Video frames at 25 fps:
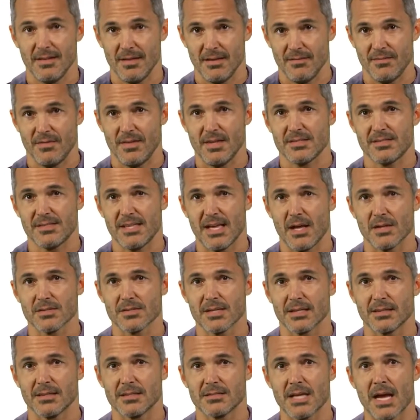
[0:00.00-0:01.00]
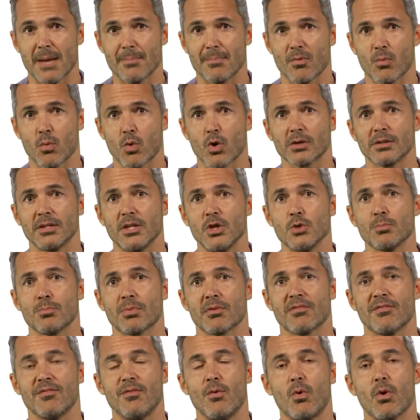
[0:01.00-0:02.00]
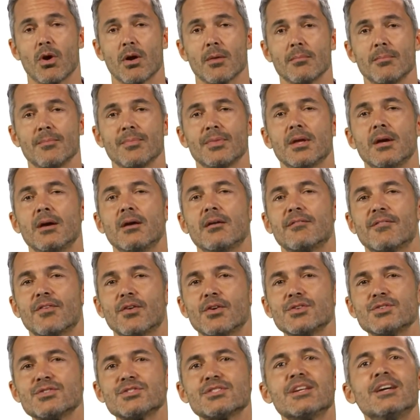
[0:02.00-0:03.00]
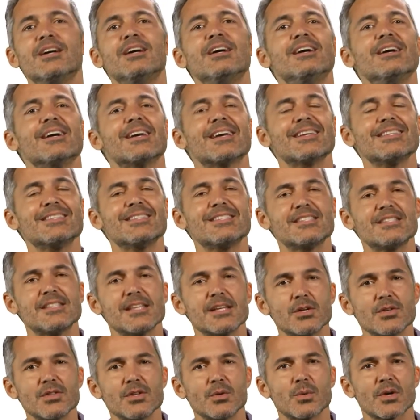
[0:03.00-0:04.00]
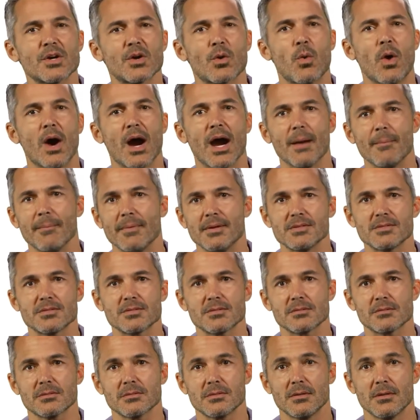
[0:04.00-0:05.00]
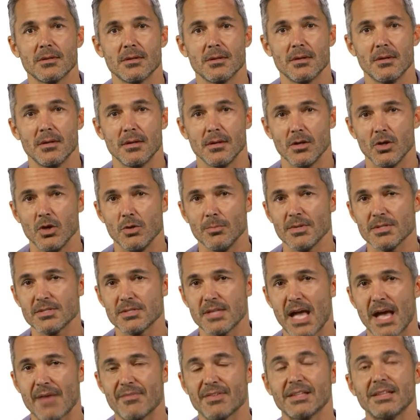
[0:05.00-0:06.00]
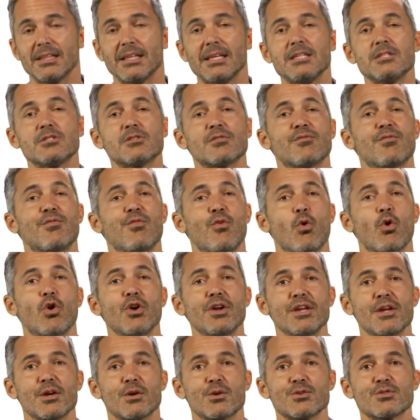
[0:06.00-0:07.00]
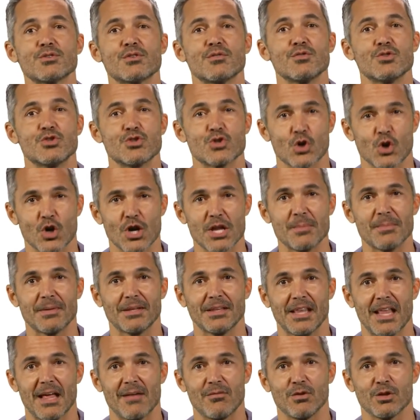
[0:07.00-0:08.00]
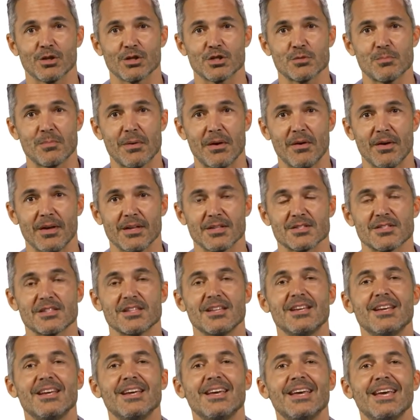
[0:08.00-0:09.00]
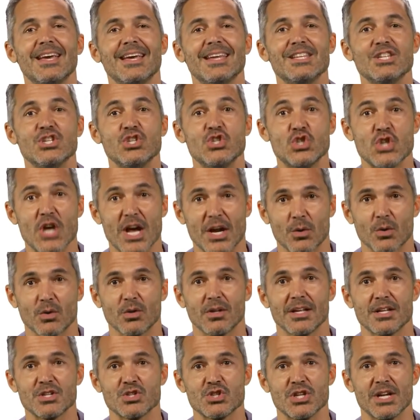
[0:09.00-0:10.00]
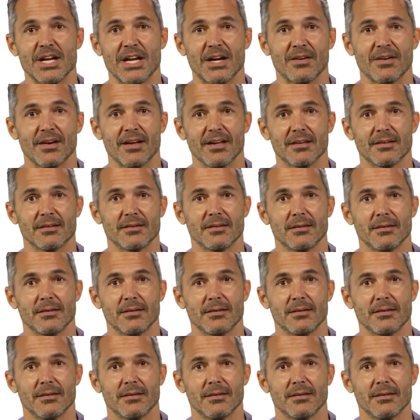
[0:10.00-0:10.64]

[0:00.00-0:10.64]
If this sounds like the type of work that you perform, first Consider the requirements. You must have at least four years of journeyman level experience in general engineering.